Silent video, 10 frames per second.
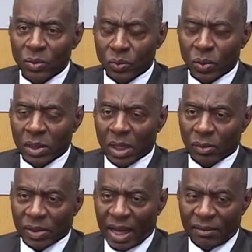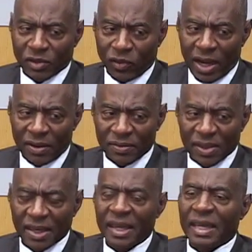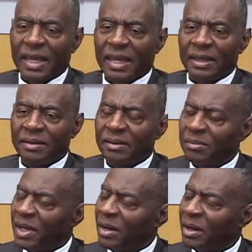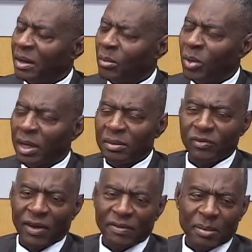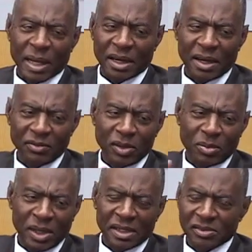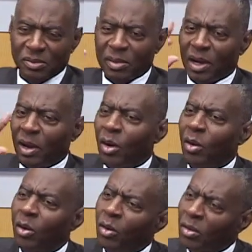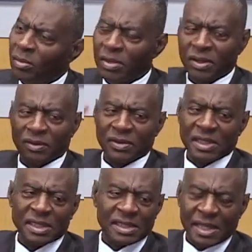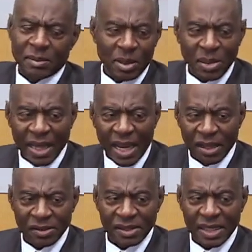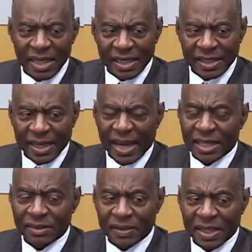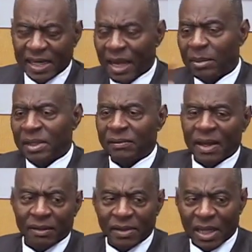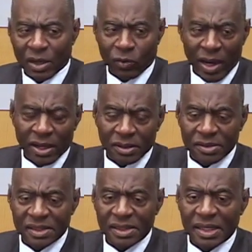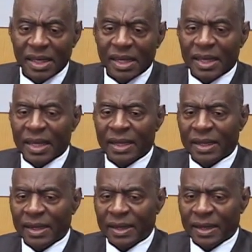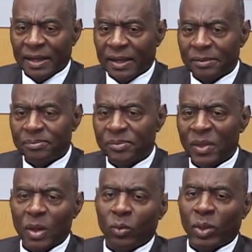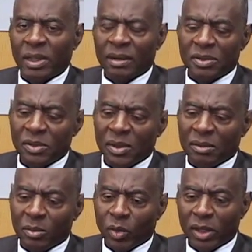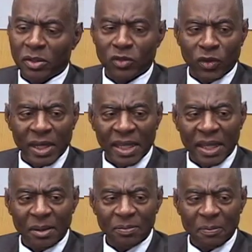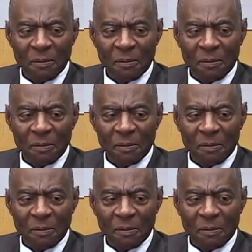would have a draft, and boy, they would draft about 100 players from all over the country. Just the same number of guys that were getting out, but they would have a lot of rounds. And what they would do, they would bring you to training camp,